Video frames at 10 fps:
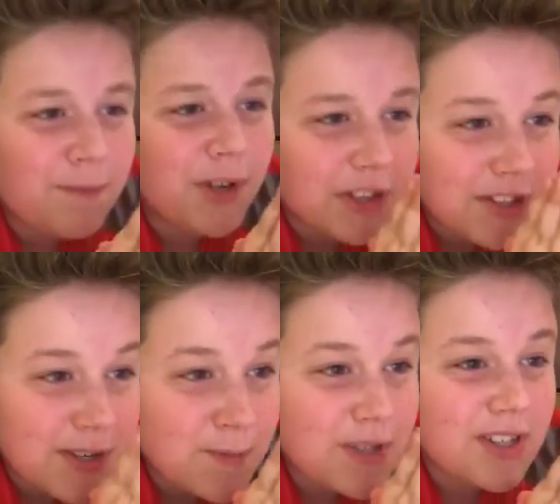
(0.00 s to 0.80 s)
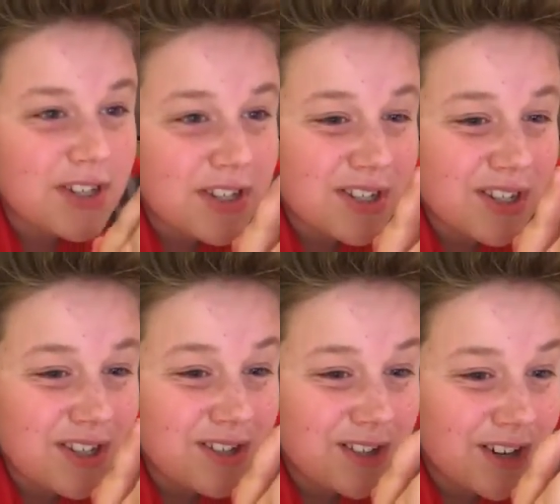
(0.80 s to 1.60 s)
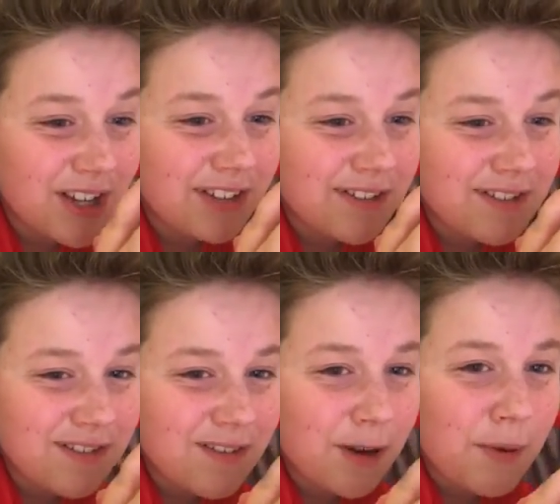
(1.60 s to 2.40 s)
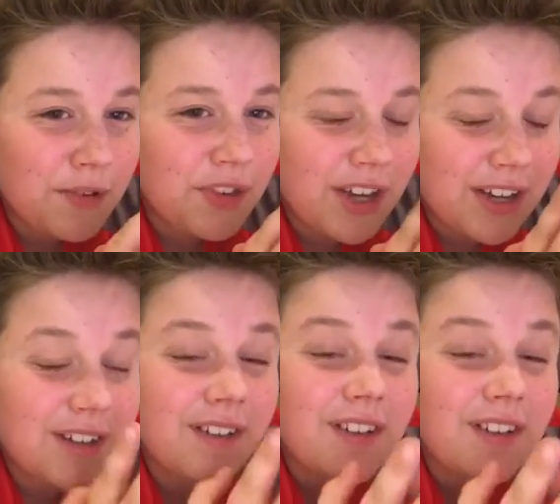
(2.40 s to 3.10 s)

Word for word: but The Simpsons are like the almost like